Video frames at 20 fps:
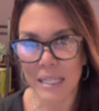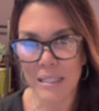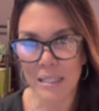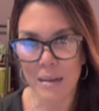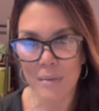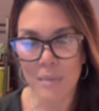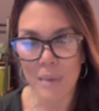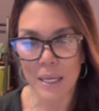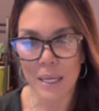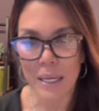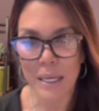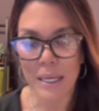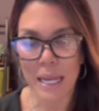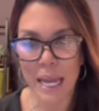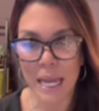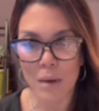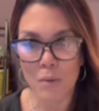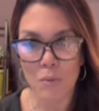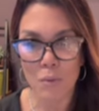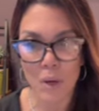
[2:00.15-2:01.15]
something
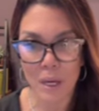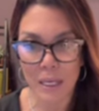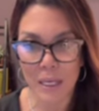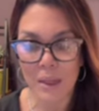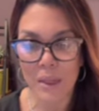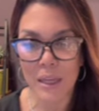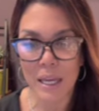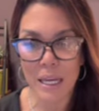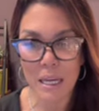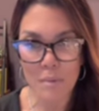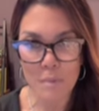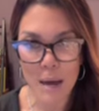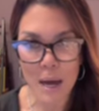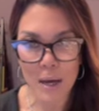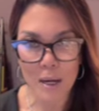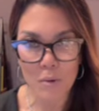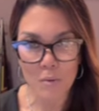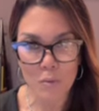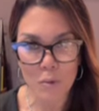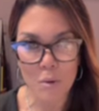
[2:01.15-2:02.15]
and really think
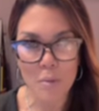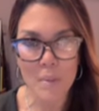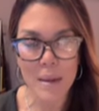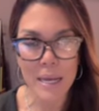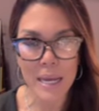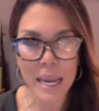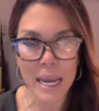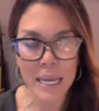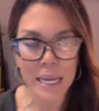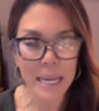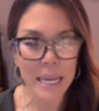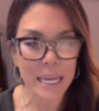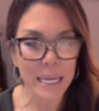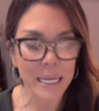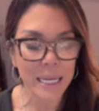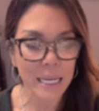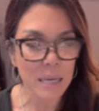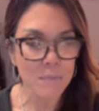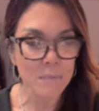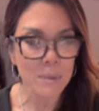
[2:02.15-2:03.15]
about it, ruminate, and
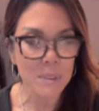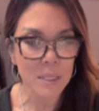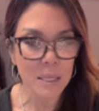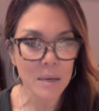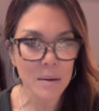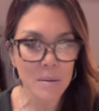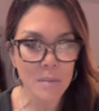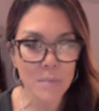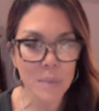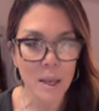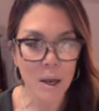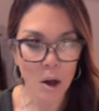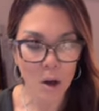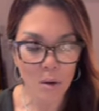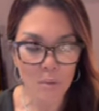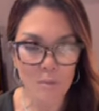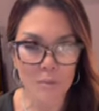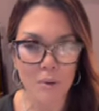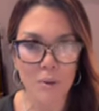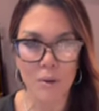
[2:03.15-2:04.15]
it keeps them
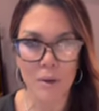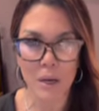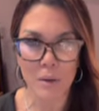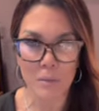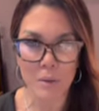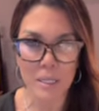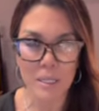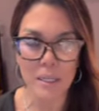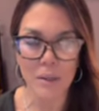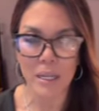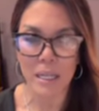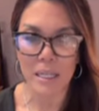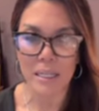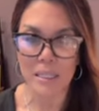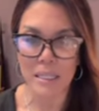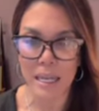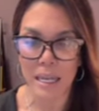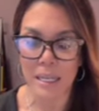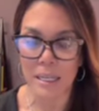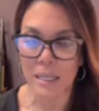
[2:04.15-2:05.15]
hopeful and
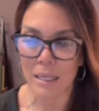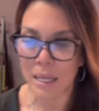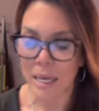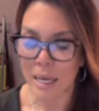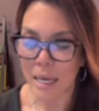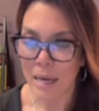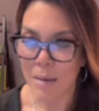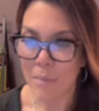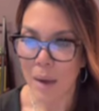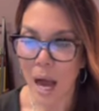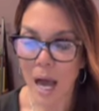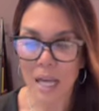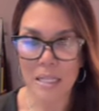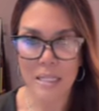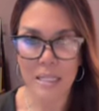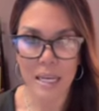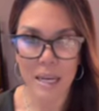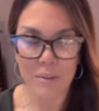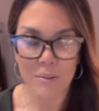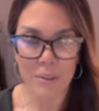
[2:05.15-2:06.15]
resilient and
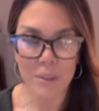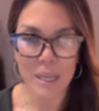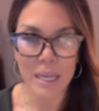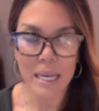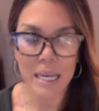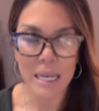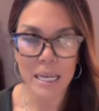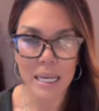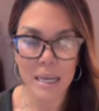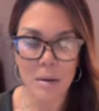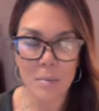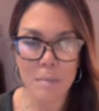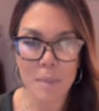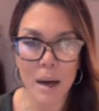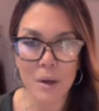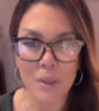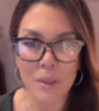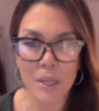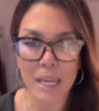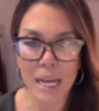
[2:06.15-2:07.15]
positive, thinking
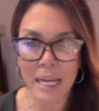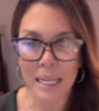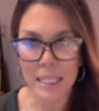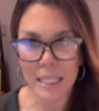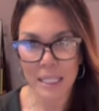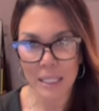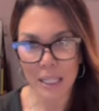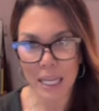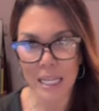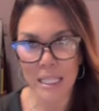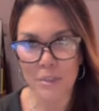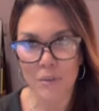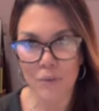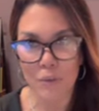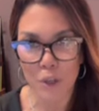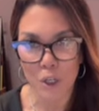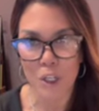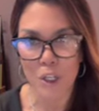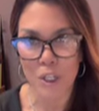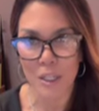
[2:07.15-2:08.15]
about the idealized
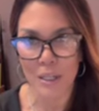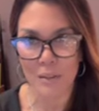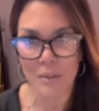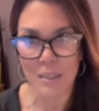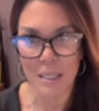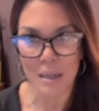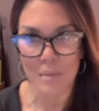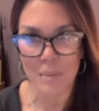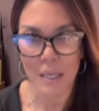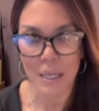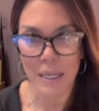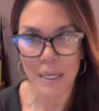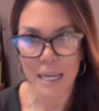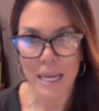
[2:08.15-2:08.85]
version of something.